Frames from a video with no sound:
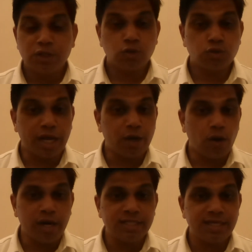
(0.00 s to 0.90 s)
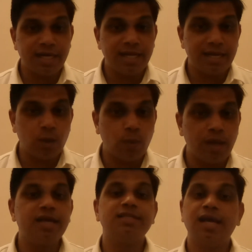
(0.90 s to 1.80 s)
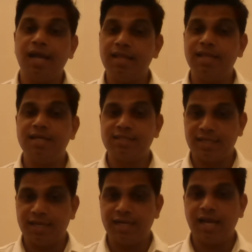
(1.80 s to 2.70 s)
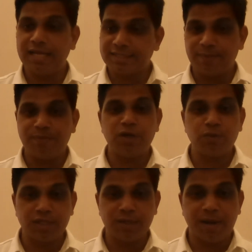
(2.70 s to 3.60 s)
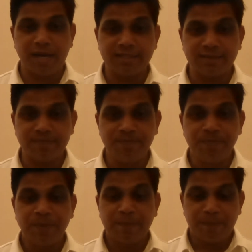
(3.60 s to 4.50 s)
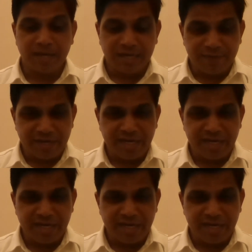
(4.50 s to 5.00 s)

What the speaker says: So psychotic state, in a way, is a healthier state as compared to other miasm, but